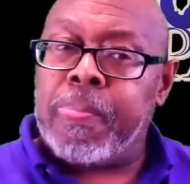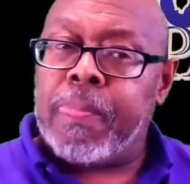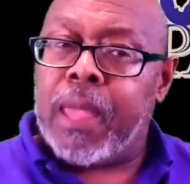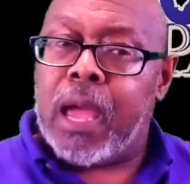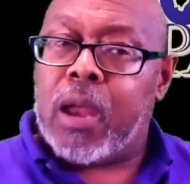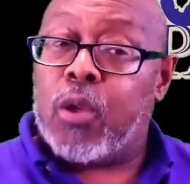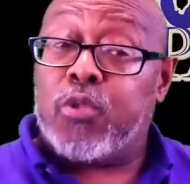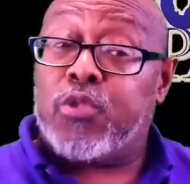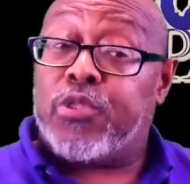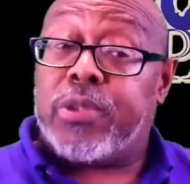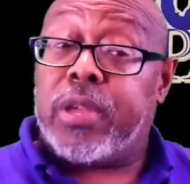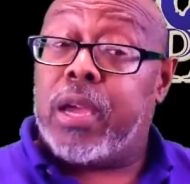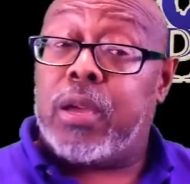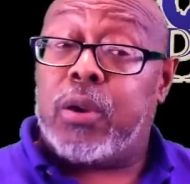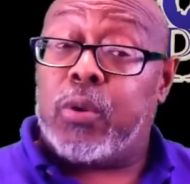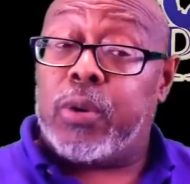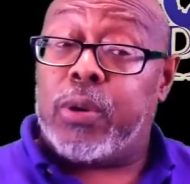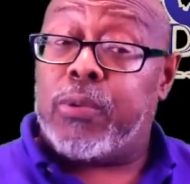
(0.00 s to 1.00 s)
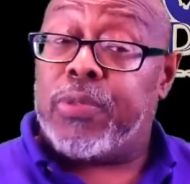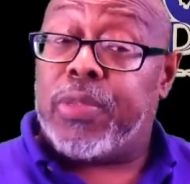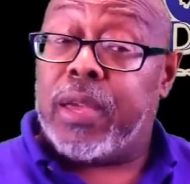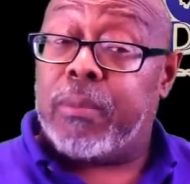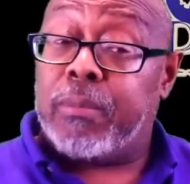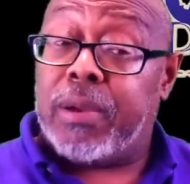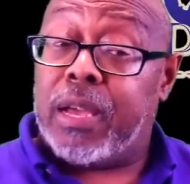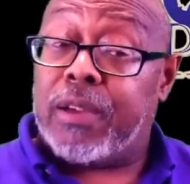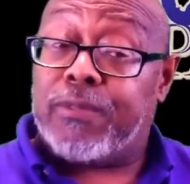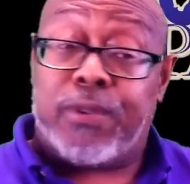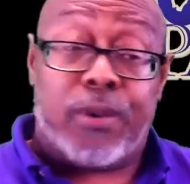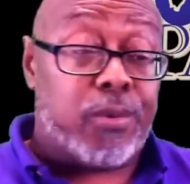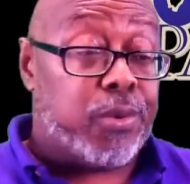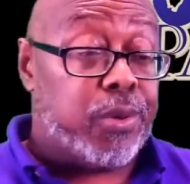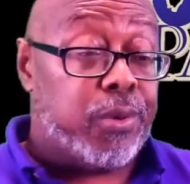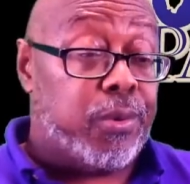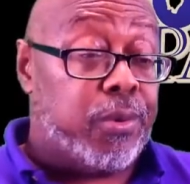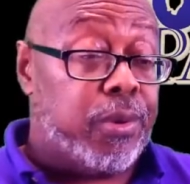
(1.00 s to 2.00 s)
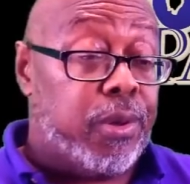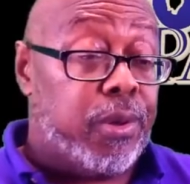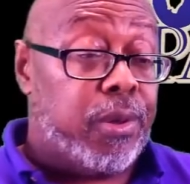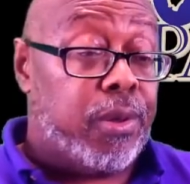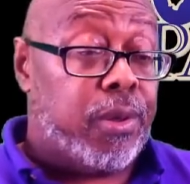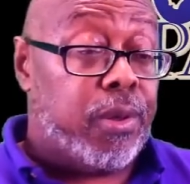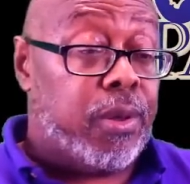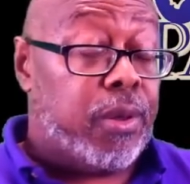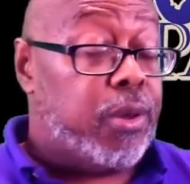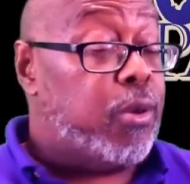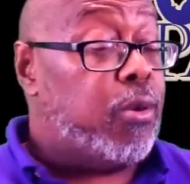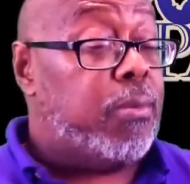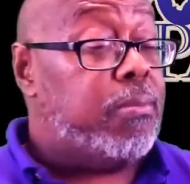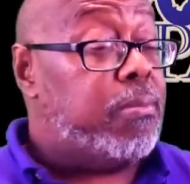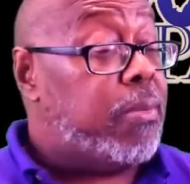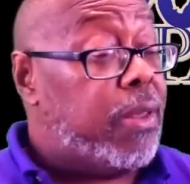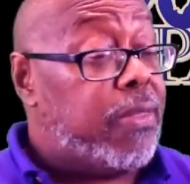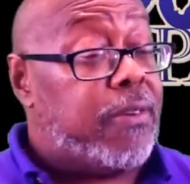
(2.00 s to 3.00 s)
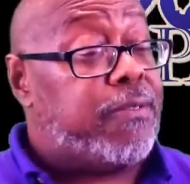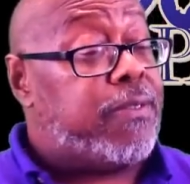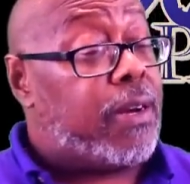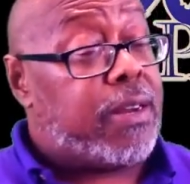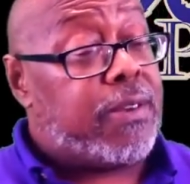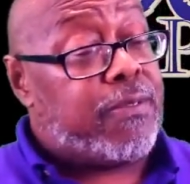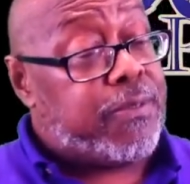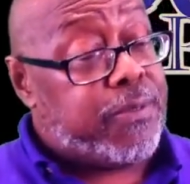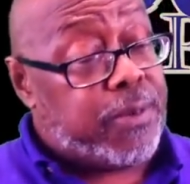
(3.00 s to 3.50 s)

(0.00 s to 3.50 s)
I don't stand on everything black folks do. You're a motherfucking